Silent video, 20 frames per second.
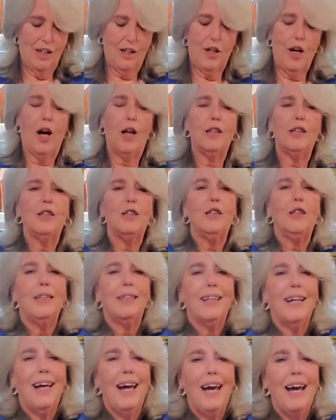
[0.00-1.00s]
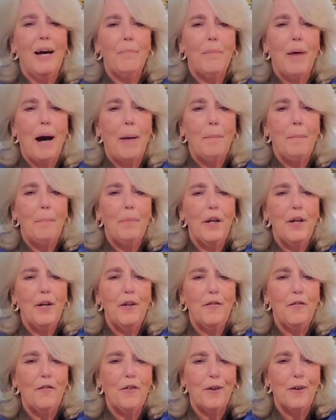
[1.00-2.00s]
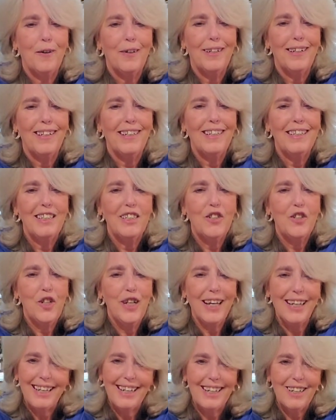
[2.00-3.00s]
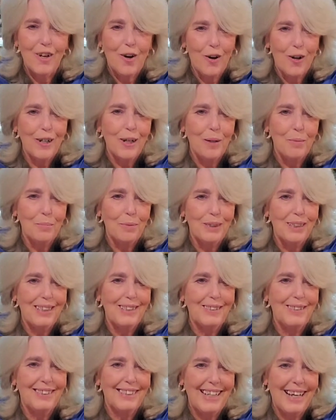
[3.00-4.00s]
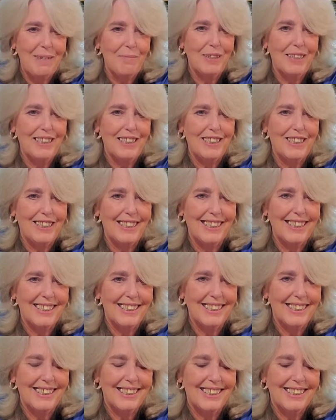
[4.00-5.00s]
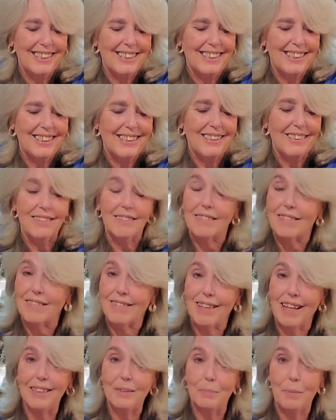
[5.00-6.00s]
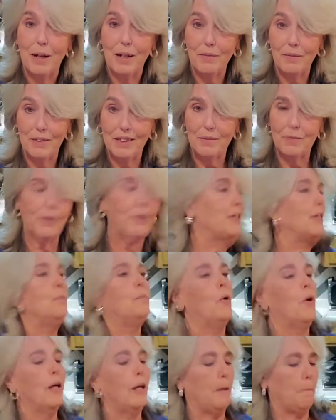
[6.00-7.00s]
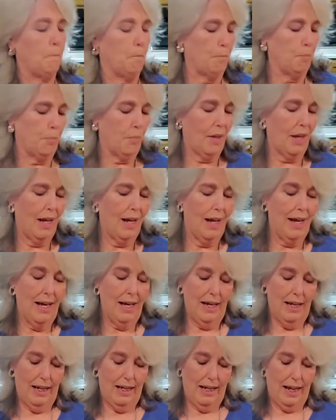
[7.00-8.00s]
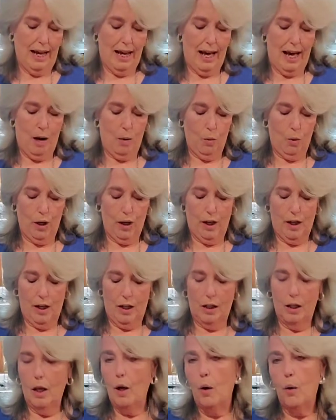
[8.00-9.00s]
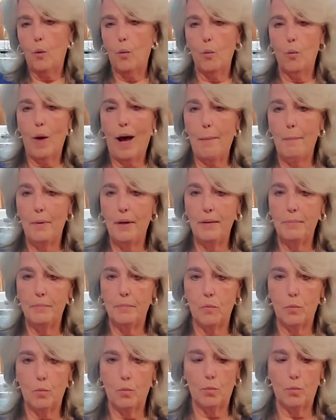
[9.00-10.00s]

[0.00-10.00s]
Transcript: Y'all look at my beautiful chicken cordon bleu sandwich. That's breakfast for in the morning. And I will wrap it